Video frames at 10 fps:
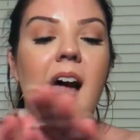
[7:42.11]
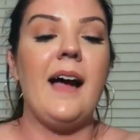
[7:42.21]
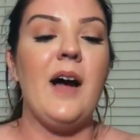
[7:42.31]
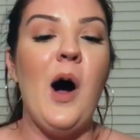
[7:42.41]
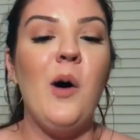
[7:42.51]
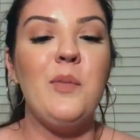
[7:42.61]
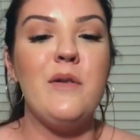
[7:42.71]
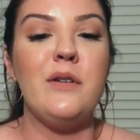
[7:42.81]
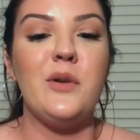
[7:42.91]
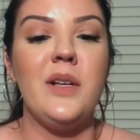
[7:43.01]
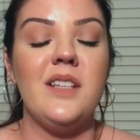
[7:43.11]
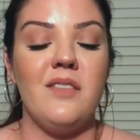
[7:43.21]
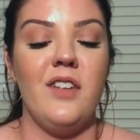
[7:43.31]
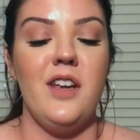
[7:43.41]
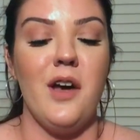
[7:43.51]
I hope you enjoyed
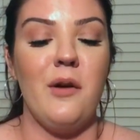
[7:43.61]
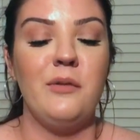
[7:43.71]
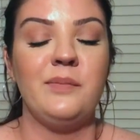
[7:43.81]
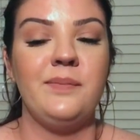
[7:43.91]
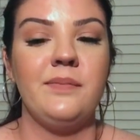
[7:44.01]
this video.